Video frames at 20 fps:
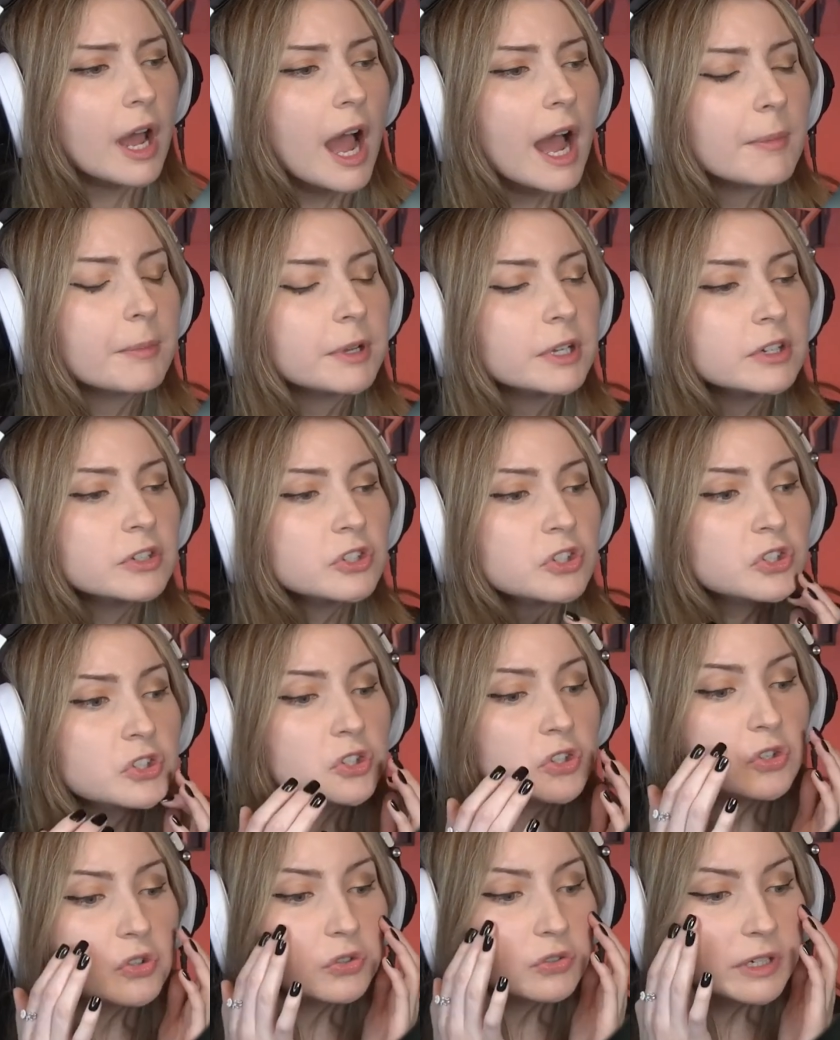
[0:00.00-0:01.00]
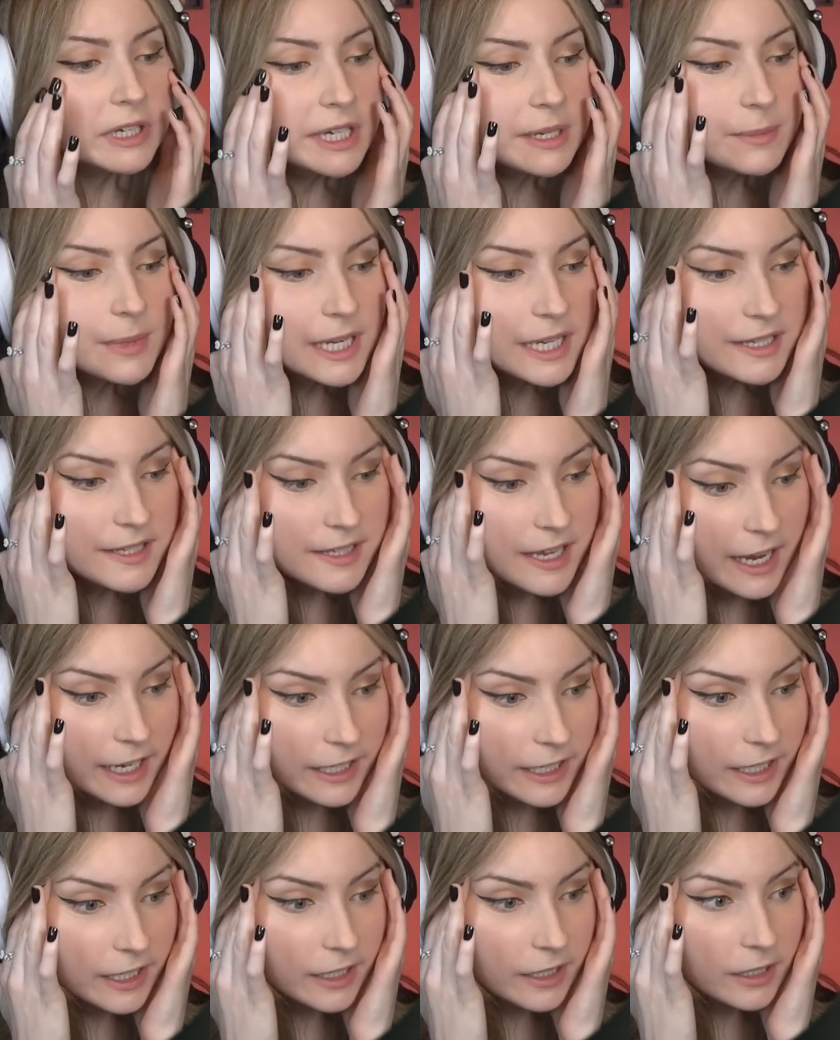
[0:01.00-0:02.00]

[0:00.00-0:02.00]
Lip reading: I'm gonna scream in a second.